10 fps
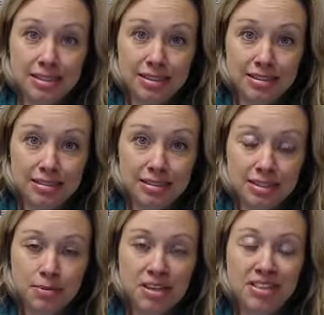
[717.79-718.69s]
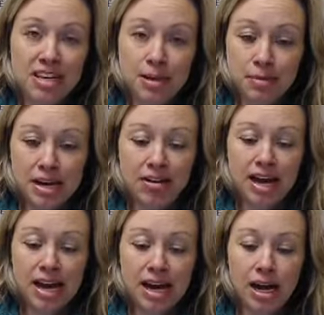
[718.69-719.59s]
I mean, think about
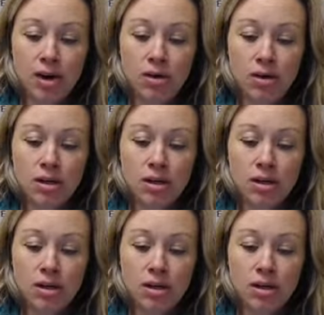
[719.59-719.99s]
how